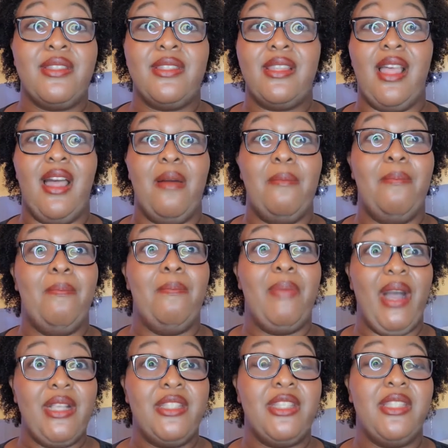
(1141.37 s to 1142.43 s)
a
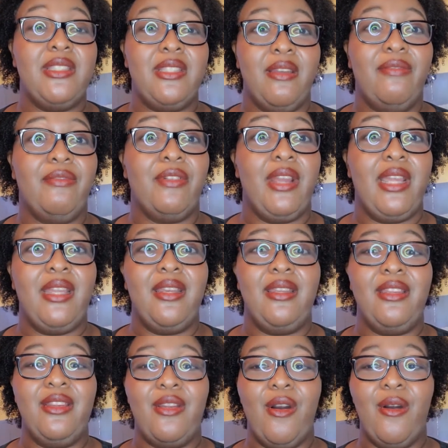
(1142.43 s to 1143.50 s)
bunch of different,
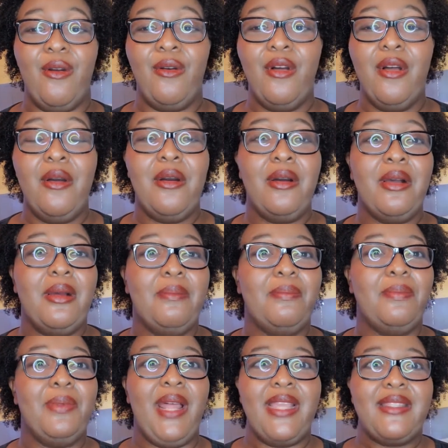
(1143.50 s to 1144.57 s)
you know,
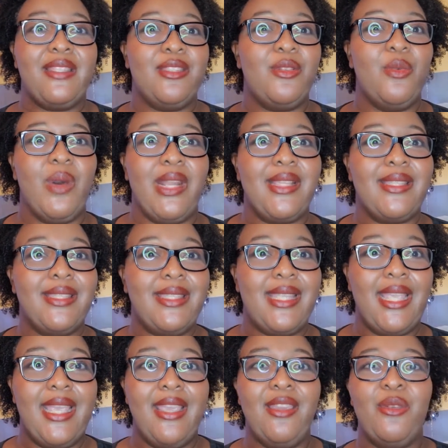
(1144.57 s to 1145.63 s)
places you want to
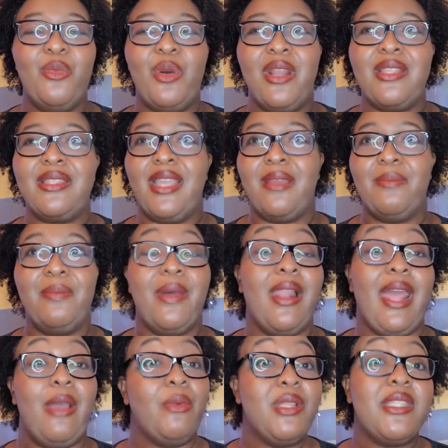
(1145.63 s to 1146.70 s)
see. You want to take,
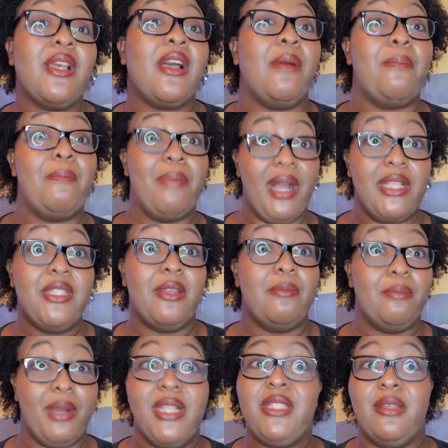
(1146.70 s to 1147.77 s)
like, we took a bunch of
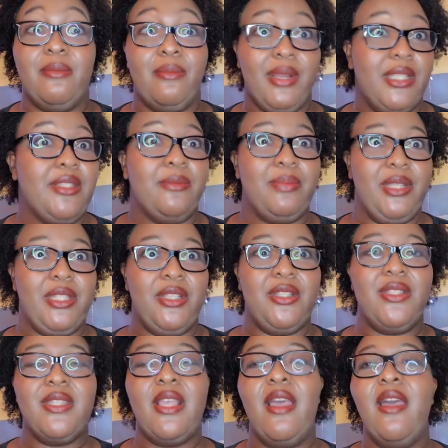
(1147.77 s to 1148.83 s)

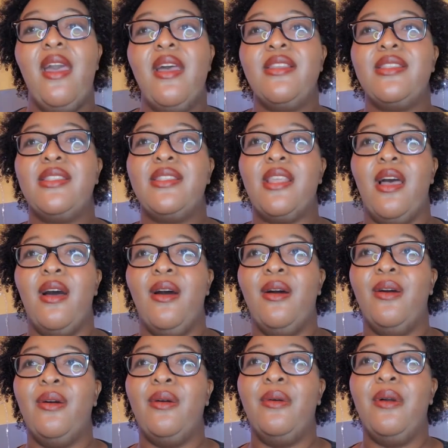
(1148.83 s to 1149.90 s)
pictures.
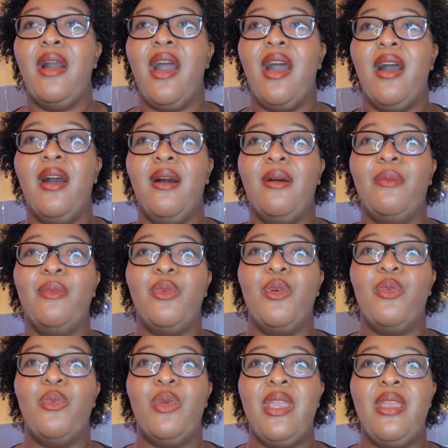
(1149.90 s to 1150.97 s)
So
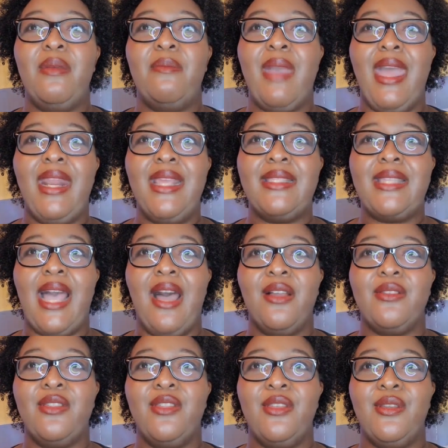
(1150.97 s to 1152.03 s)
we made it
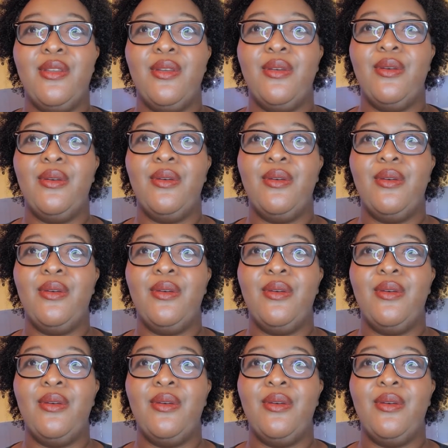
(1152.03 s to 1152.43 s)
down to